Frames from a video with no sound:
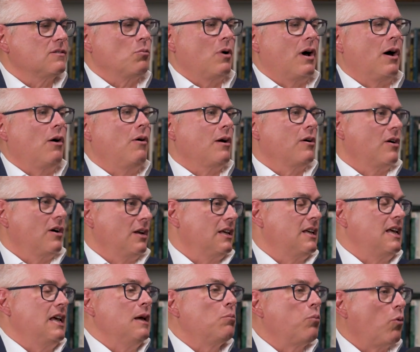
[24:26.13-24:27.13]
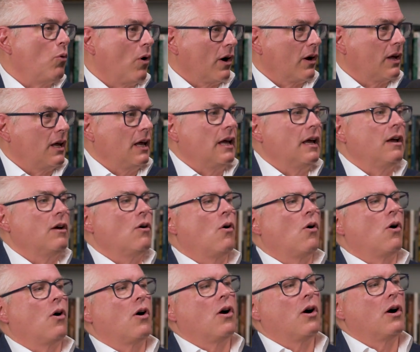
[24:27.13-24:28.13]
well, I'm going to keep working,
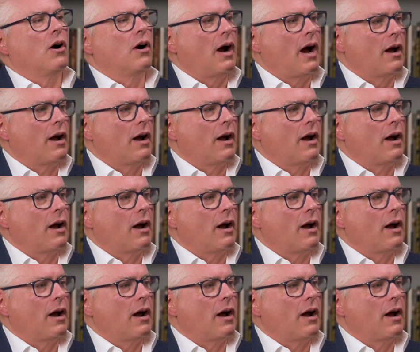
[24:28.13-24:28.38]
or